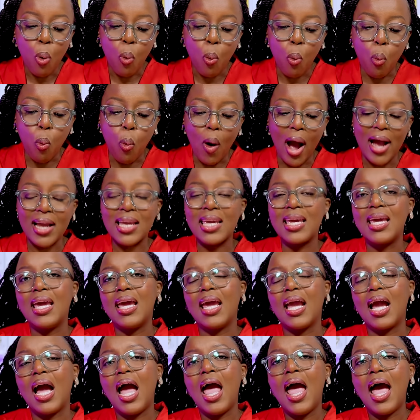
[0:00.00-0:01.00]

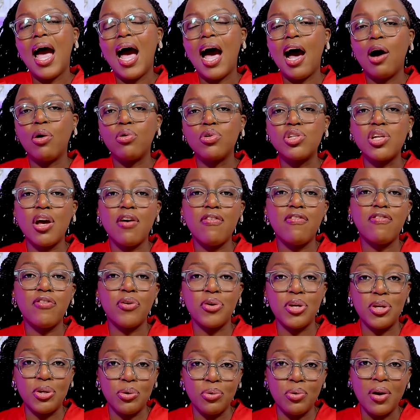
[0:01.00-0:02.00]
working out
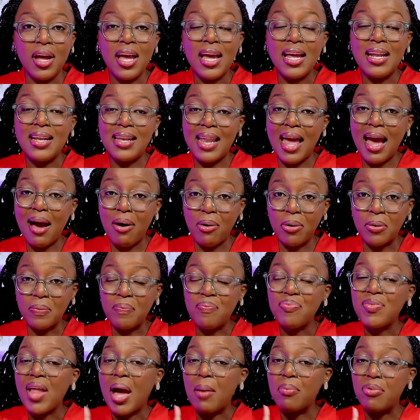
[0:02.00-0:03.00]
for you. Now,
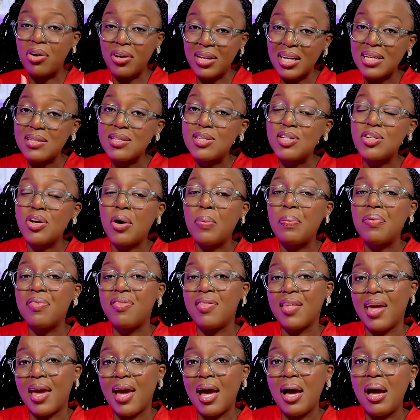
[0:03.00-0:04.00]
I'm going to stop
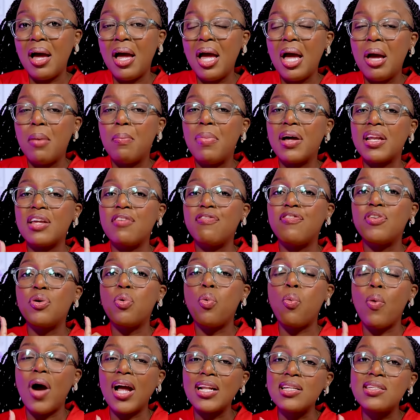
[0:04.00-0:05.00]
there, but if
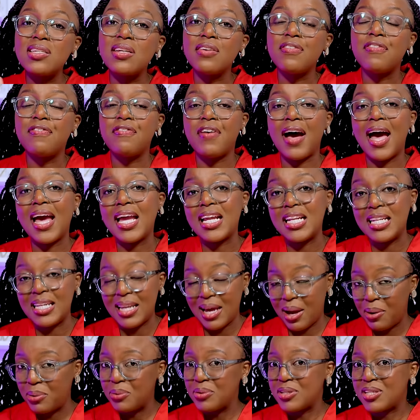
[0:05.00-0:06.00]
you want to
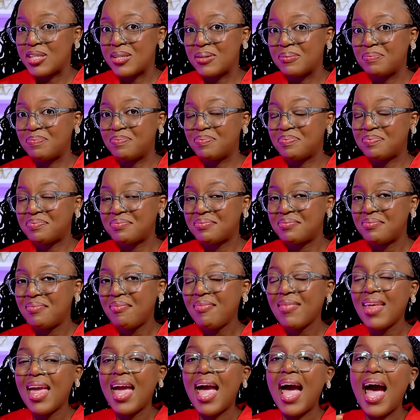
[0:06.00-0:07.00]
find out
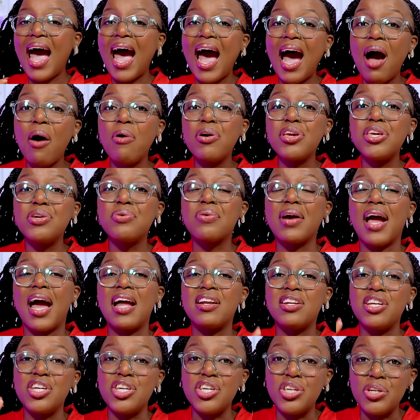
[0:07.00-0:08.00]
how you
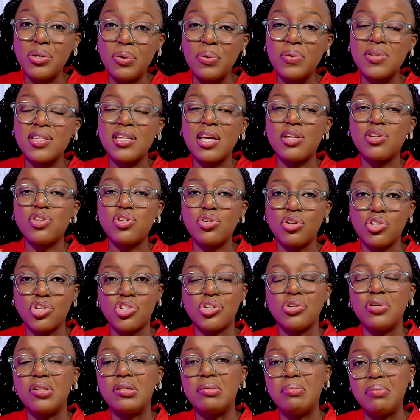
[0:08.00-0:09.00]
can use
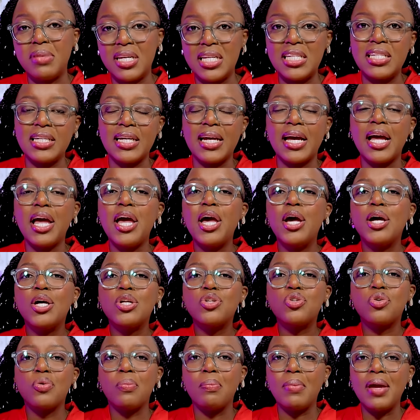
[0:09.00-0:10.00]
social media
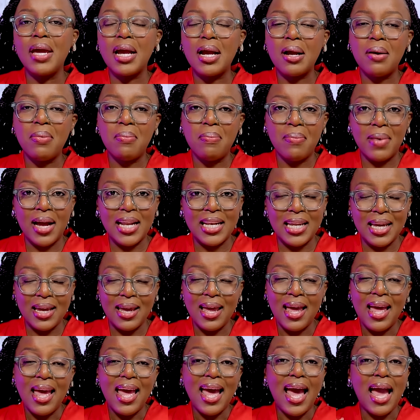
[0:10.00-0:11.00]
to make
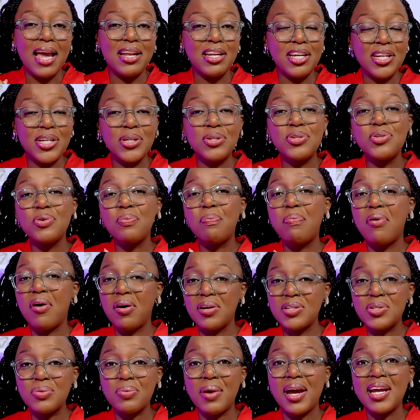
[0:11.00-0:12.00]
money, I need you to
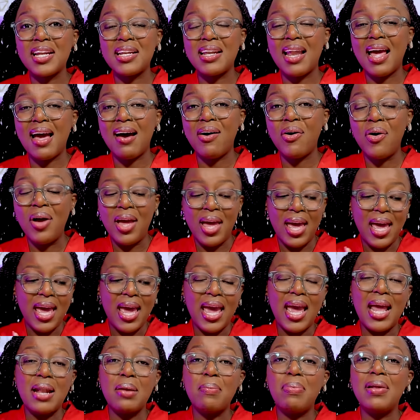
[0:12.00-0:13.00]
pause right now
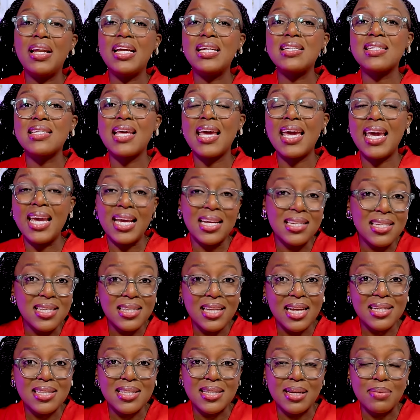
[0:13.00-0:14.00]
and please hit
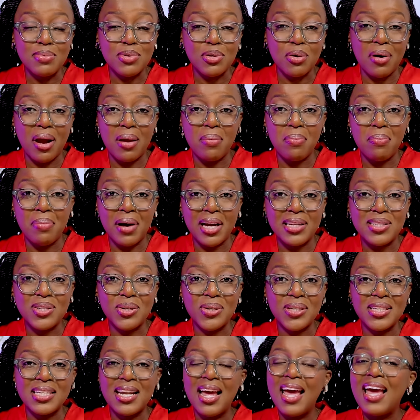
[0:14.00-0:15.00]
that subscribe
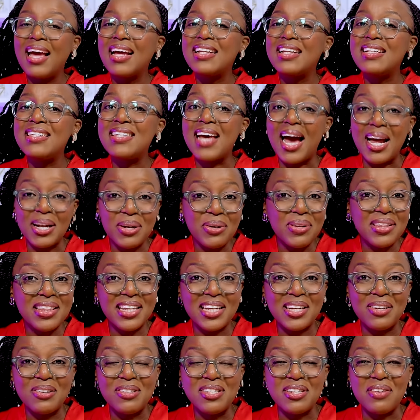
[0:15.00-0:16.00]
button turn on
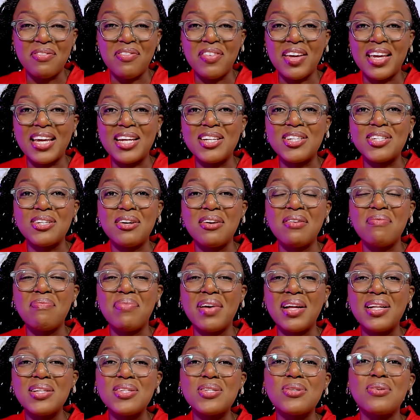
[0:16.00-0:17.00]
the notification
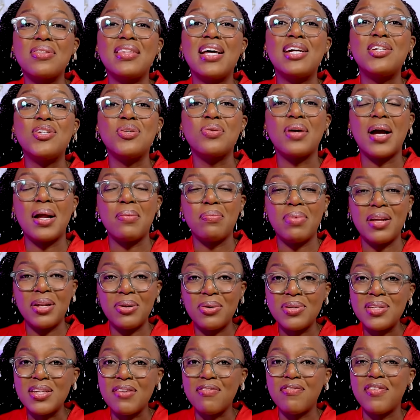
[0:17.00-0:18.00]
bell so that you can be
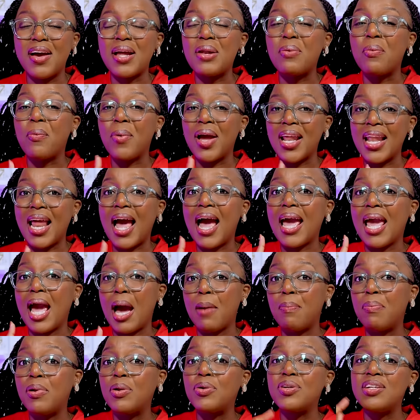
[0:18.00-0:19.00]
notified when I
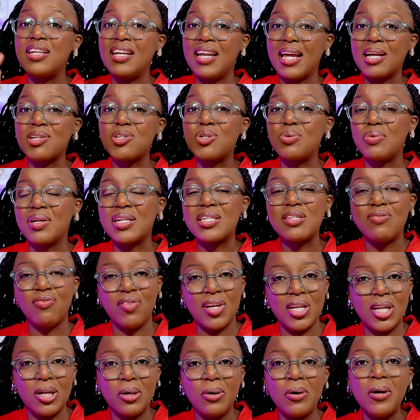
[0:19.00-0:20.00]
upload next week's
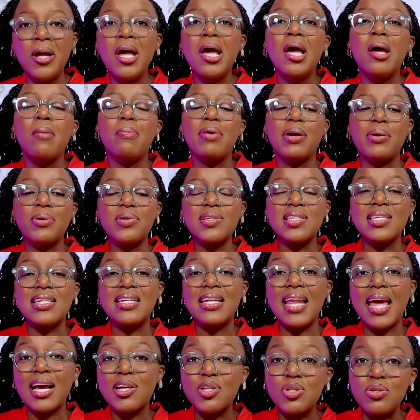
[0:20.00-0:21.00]
video because
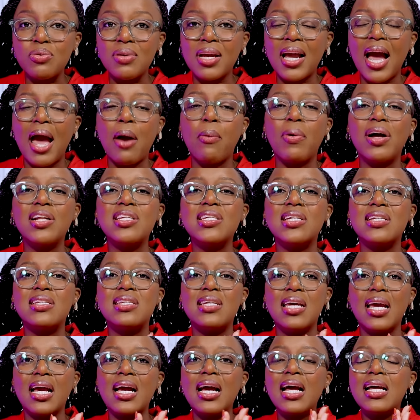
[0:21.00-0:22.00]
next week I want to
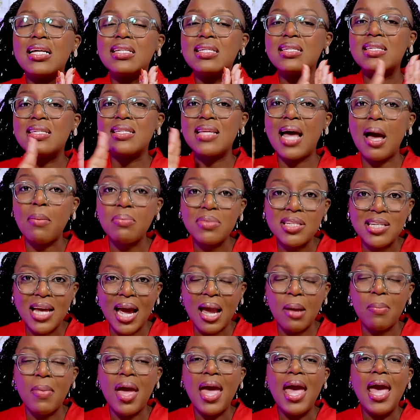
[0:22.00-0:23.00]
take some
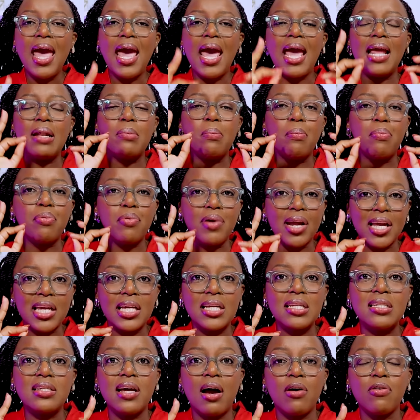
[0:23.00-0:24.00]
time and
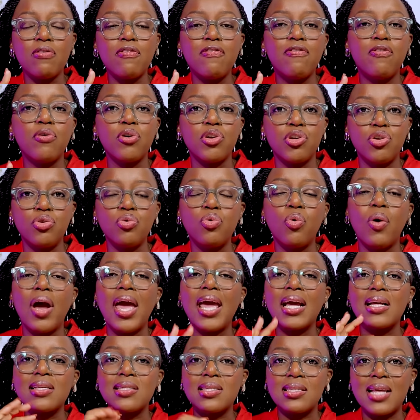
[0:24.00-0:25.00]
break it down for you
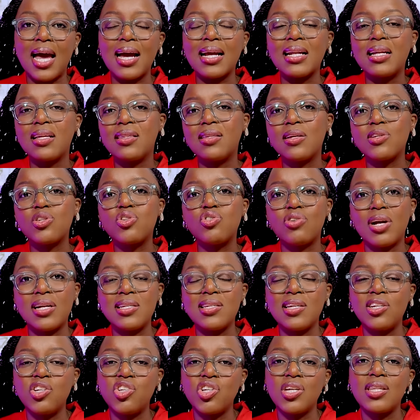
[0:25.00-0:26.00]
exactly the
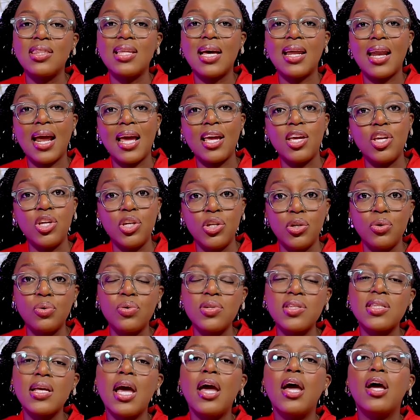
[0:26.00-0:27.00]
strategy that I
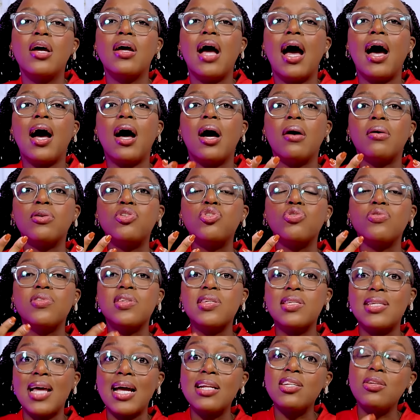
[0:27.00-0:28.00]
used uh, to
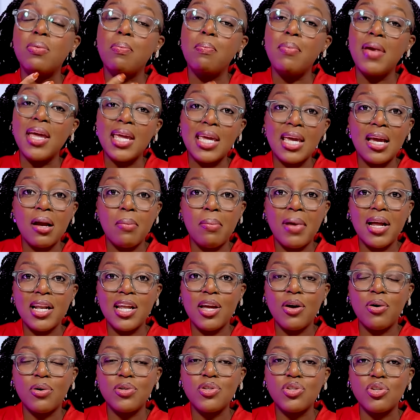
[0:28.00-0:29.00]
start making
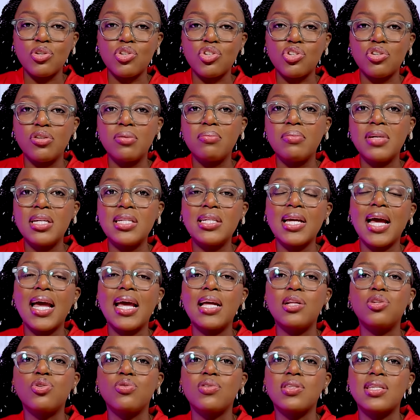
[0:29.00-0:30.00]
money on social media
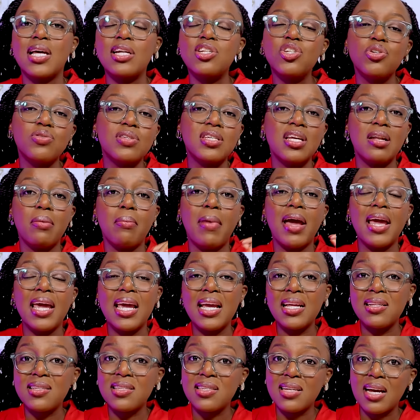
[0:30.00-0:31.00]
and to start using my
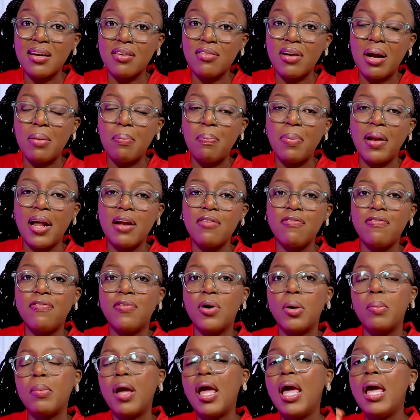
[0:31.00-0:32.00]
Instagram
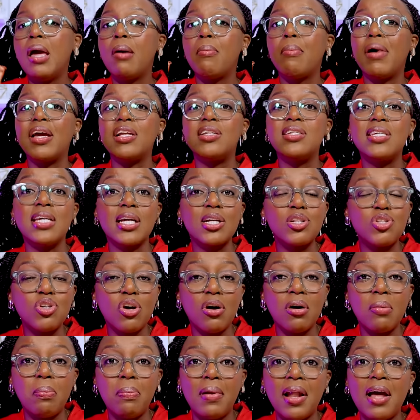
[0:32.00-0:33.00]
platform, my
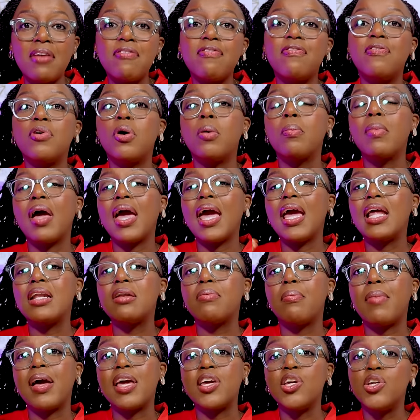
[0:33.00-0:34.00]
TikTok platform,
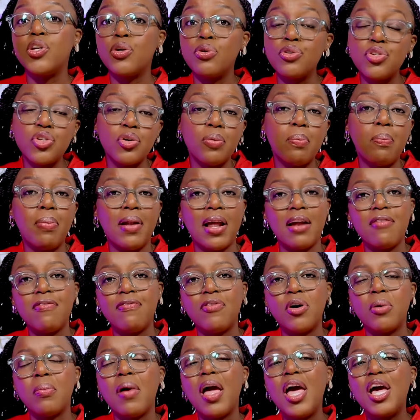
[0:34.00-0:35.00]
and my YouTube
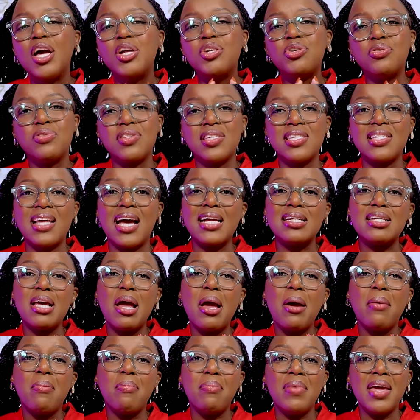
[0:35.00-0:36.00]
platform to start
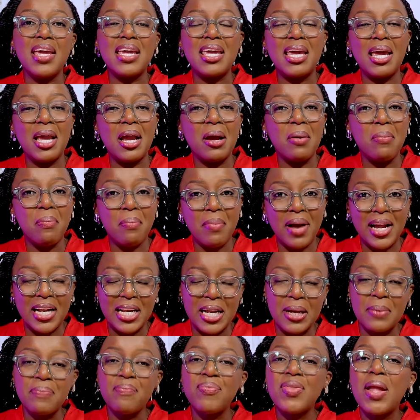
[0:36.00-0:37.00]
making
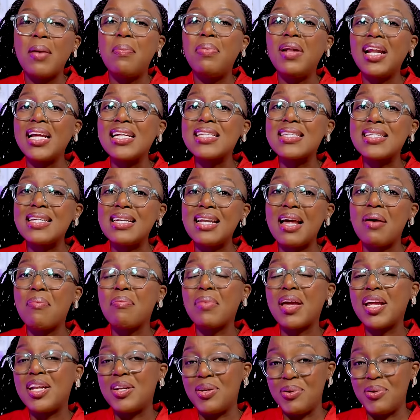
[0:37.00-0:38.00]
money. Please let me